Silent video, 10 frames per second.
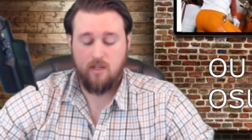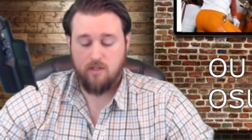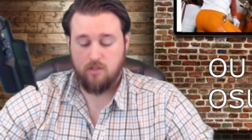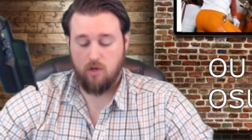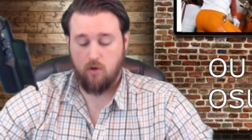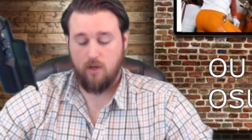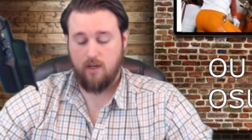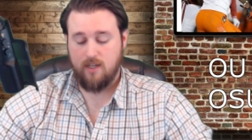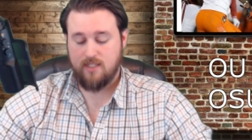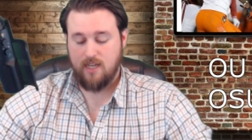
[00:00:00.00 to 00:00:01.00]
So,
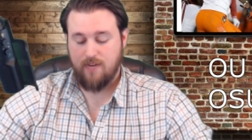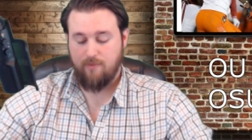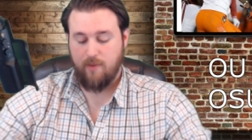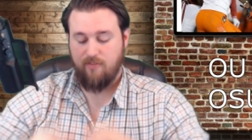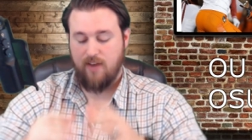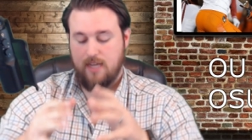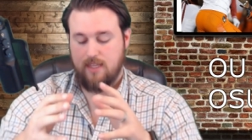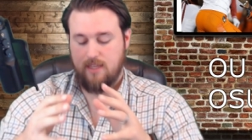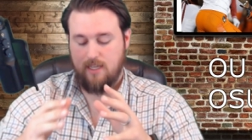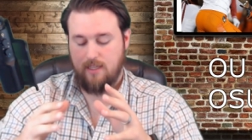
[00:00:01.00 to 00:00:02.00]
aside from the fact
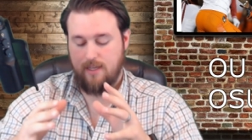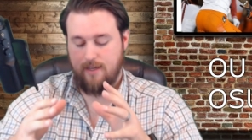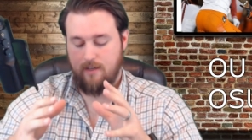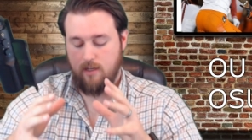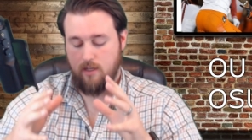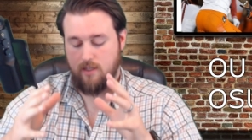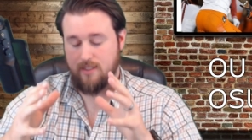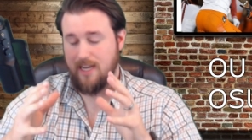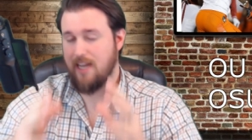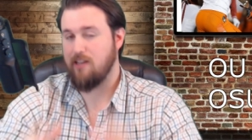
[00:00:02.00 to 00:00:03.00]
that they let
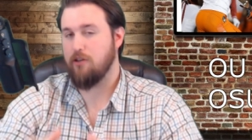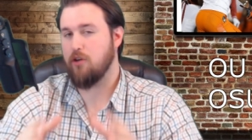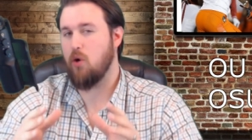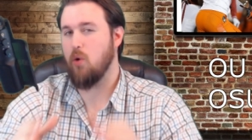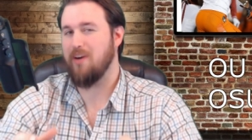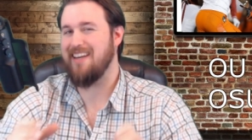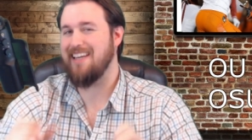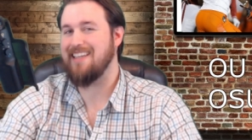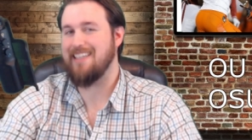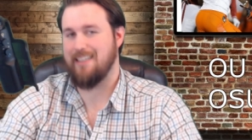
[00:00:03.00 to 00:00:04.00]
Taylor
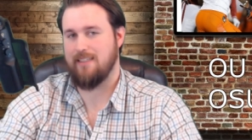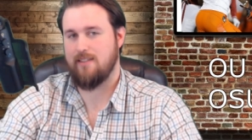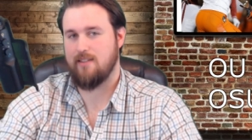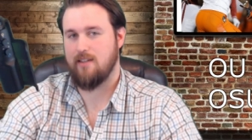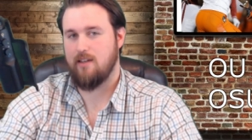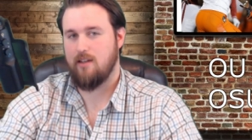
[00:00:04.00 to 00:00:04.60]
Cornelius